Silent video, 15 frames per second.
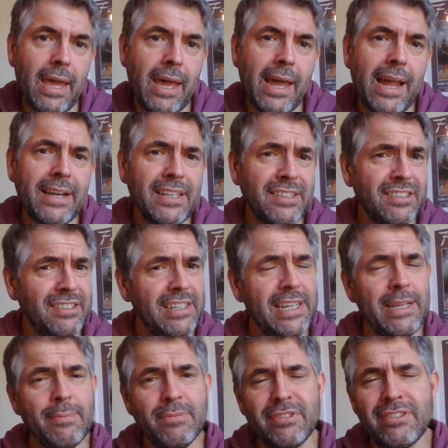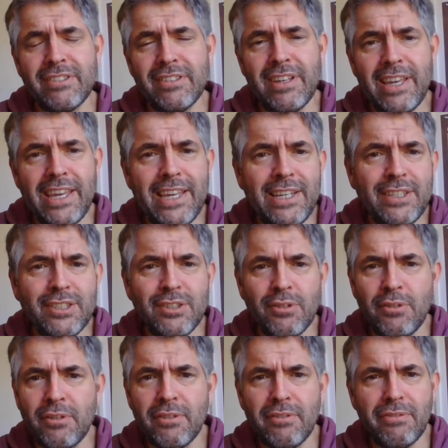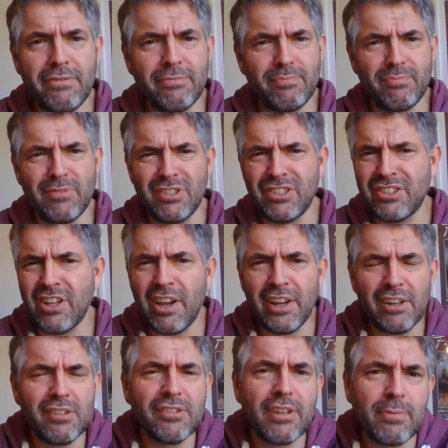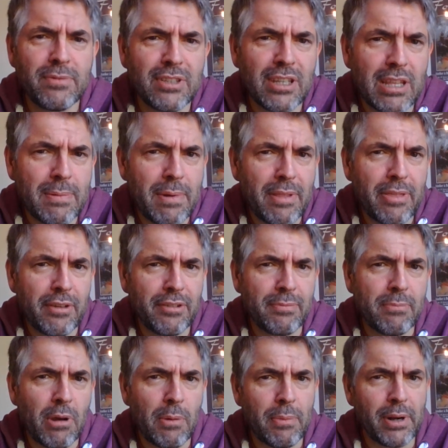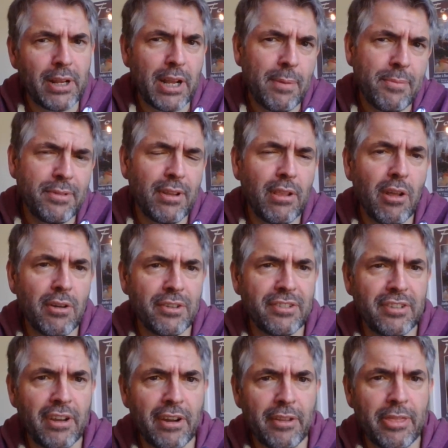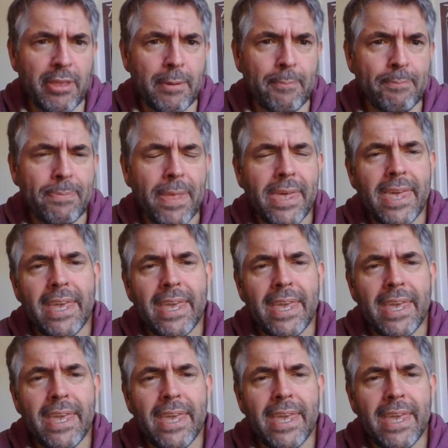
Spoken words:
And it seems he sort of sidles up to them at this moment, comes alongside them,